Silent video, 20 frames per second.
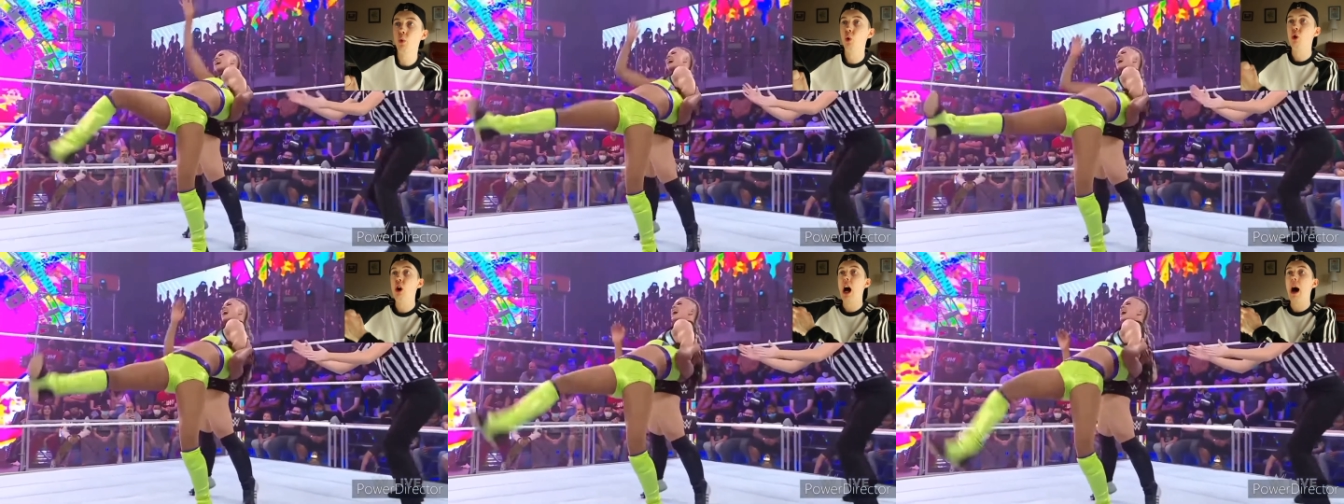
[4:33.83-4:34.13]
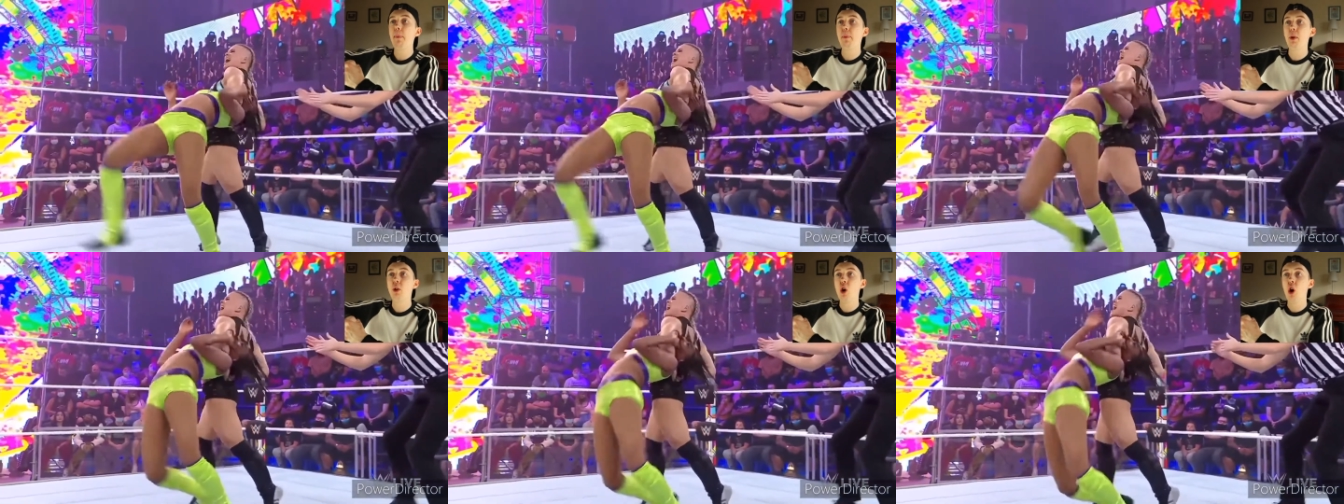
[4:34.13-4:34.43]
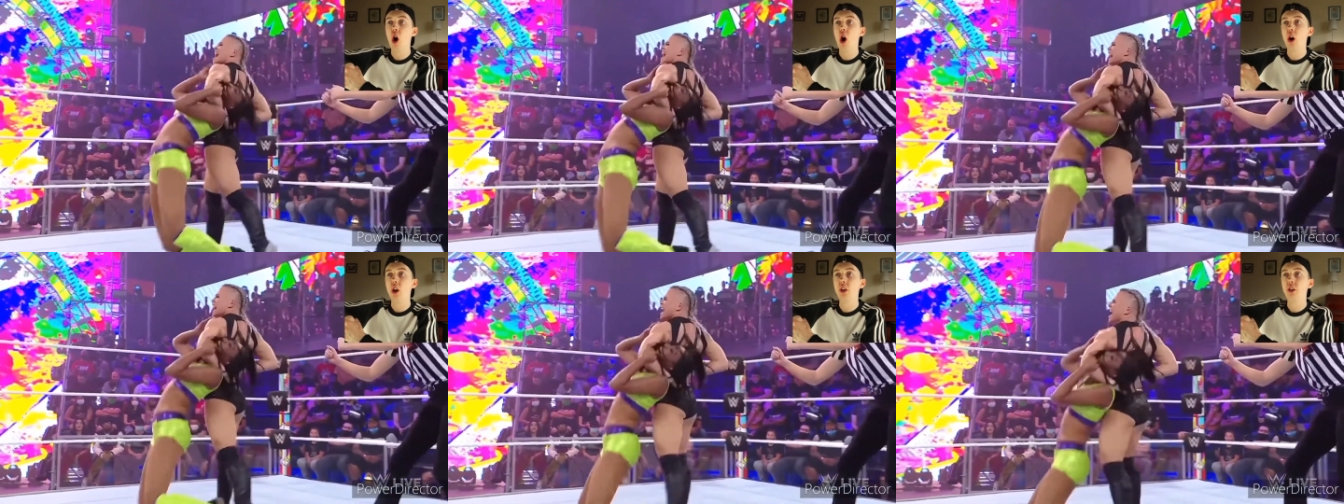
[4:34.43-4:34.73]
wrap
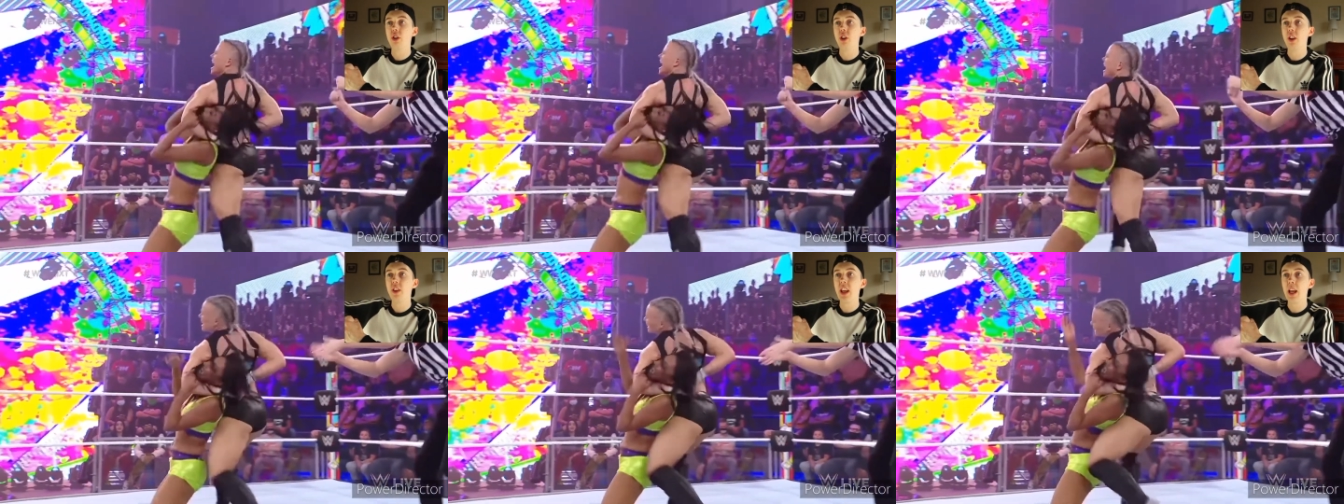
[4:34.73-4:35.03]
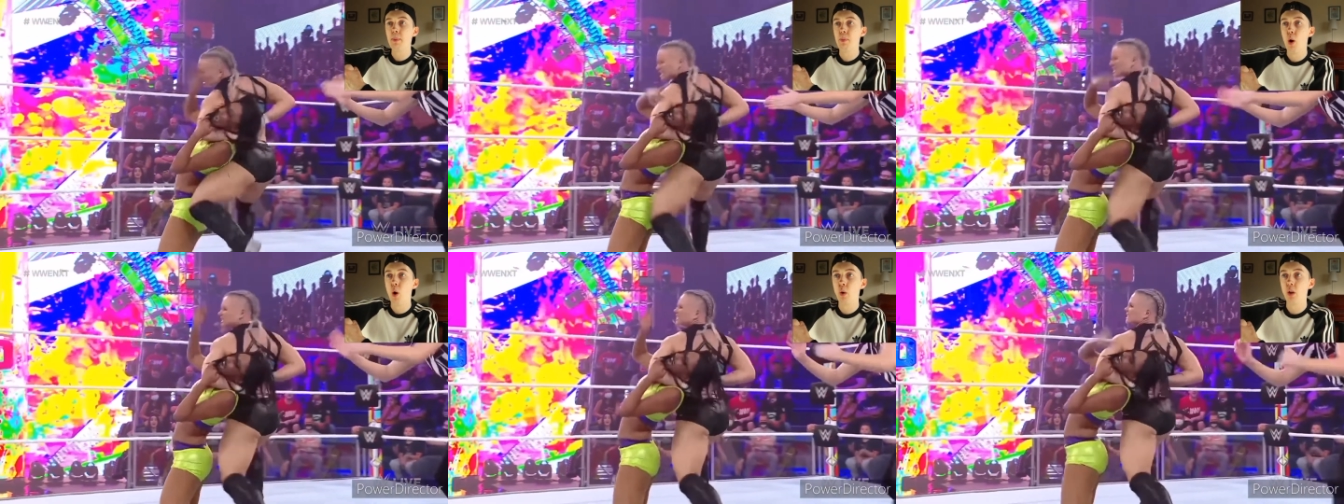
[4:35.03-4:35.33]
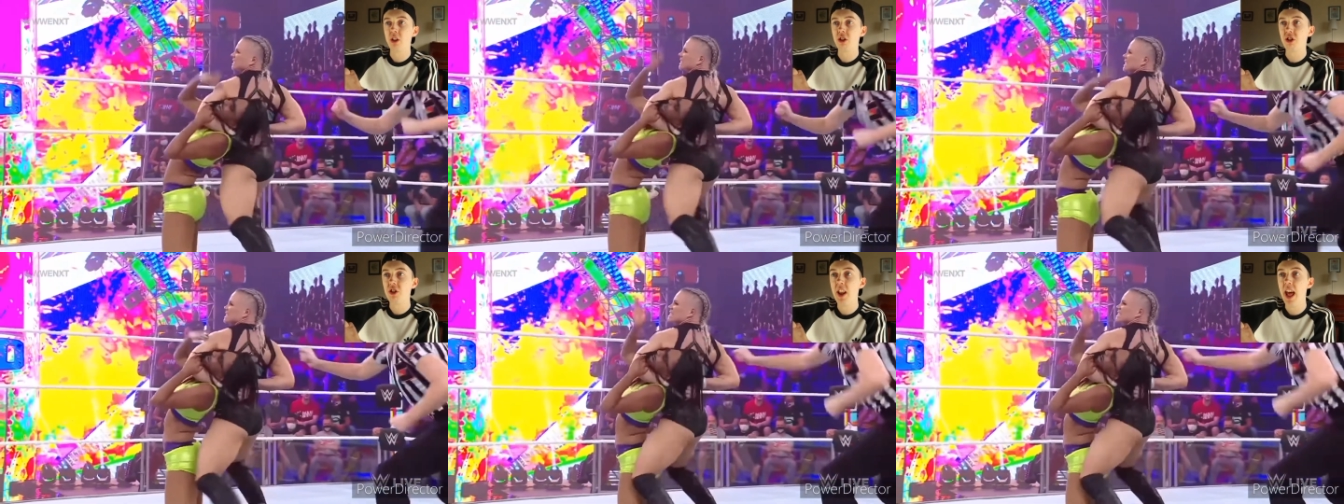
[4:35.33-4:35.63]
around the
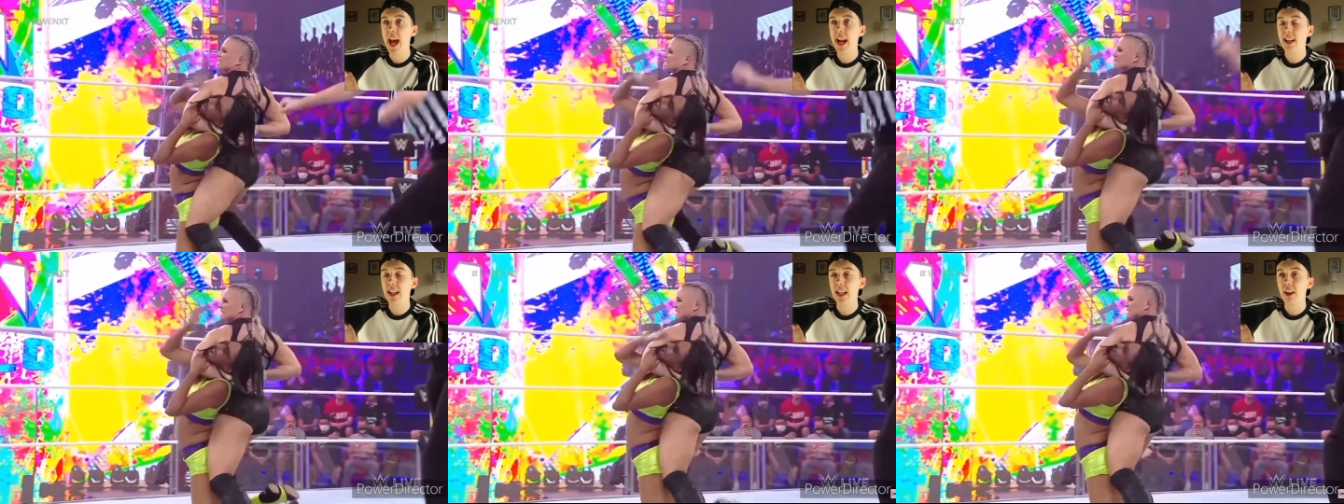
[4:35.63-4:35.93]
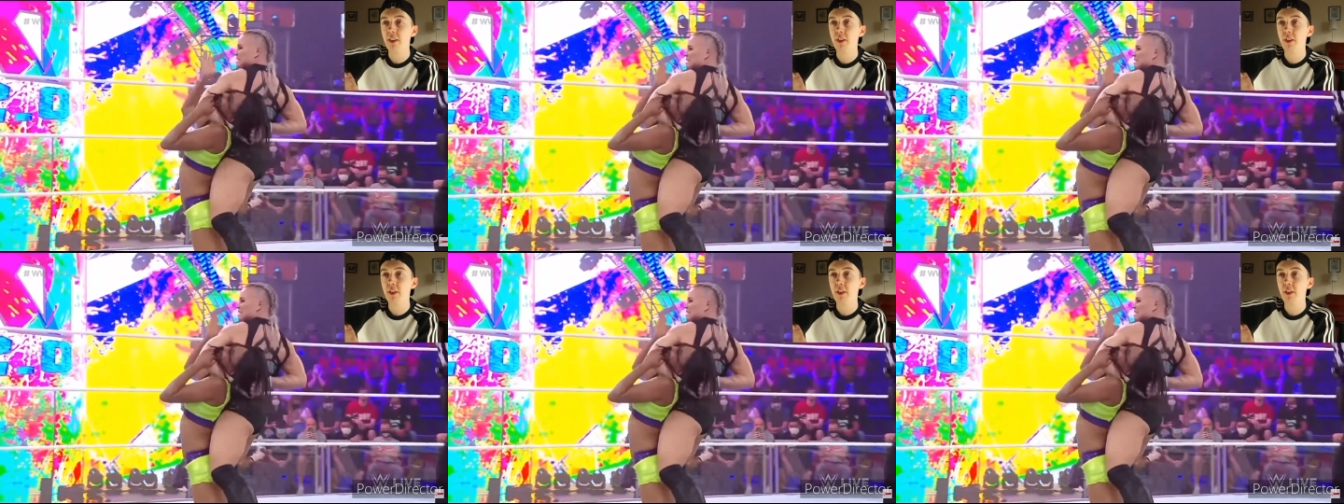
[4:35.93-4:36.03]
opponent's neck like a